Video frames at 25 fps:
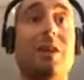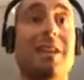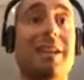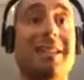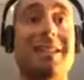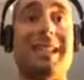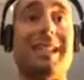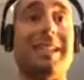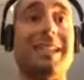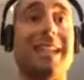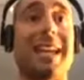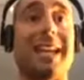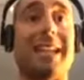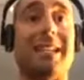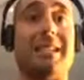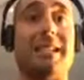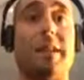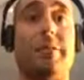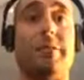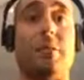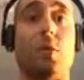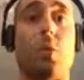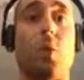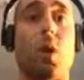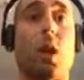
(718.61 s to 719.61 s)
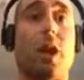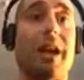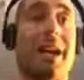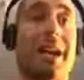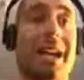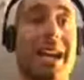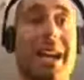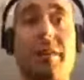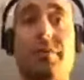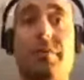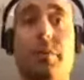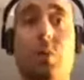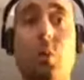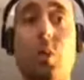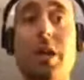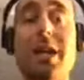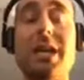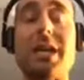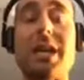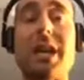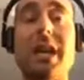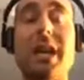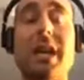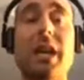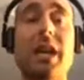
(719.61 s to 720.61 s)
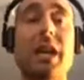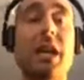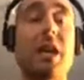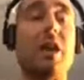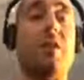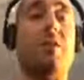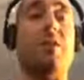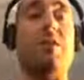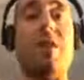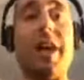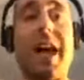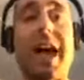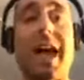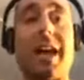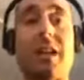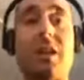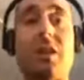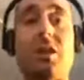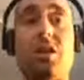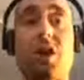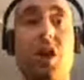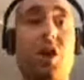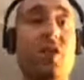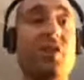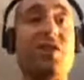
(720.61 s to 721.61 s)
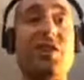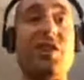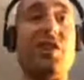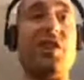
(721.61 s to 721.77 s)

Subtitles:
is to text everyone every week. If that, if you